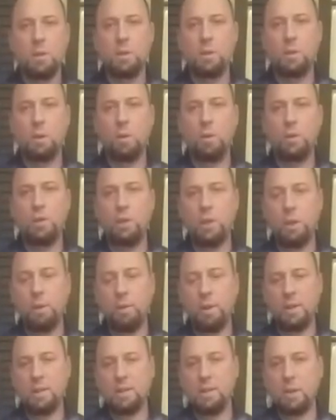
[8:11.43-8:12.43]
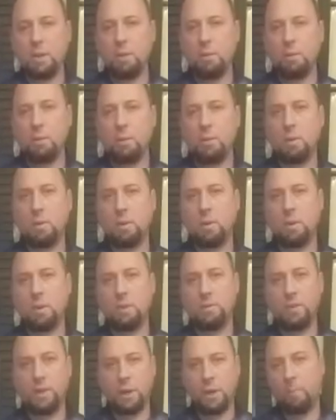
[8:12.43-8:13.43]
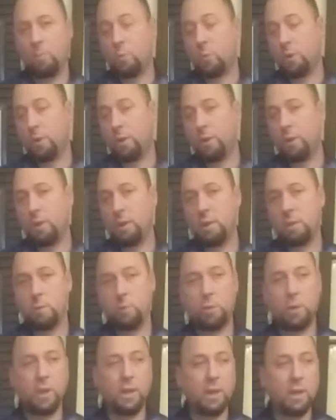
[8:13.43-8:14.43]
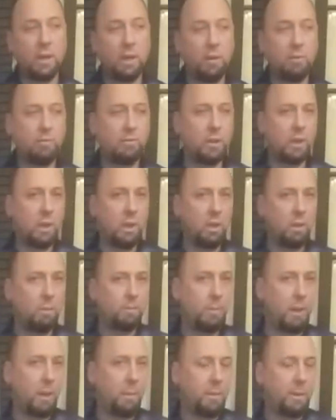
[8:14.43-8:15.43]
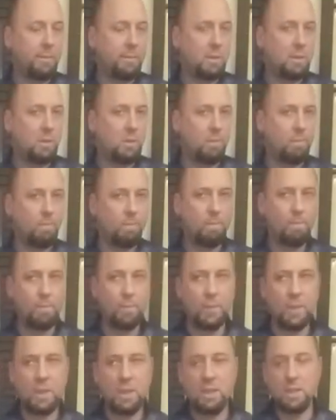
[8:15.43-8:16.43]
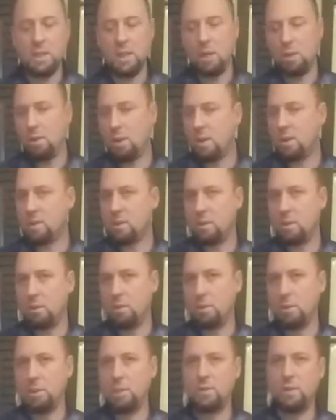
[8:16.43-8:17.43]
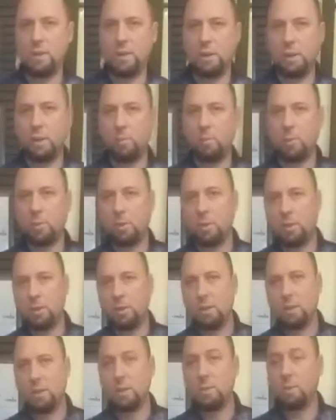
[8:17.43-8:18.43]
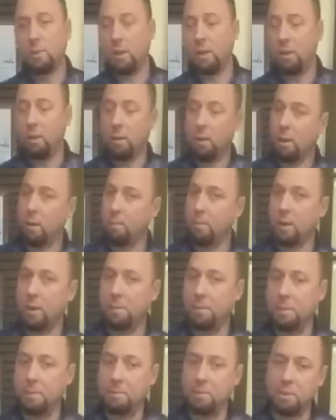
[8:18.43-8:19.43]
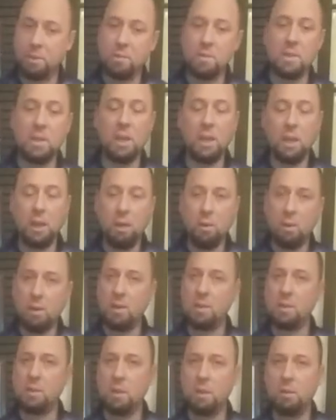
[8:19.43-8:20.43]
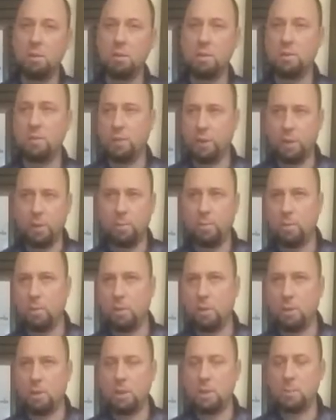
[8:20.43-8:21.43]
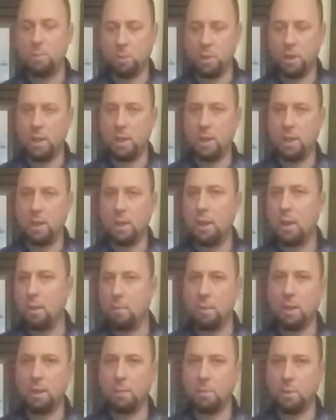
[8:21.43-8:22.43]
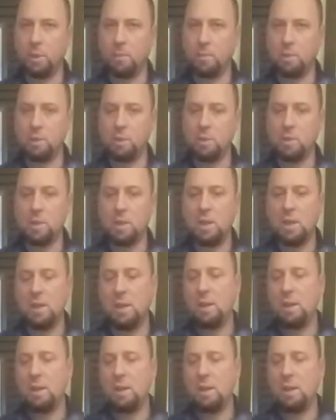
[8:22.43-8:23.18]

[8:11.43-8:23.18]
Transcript: So the G grace note is very important. It's played in every bagpipe tune. The D grace note is very important. It's played in a lot of bagpipe tunes. The E grace note is very important. It's played in a lot of bagpipe tunes.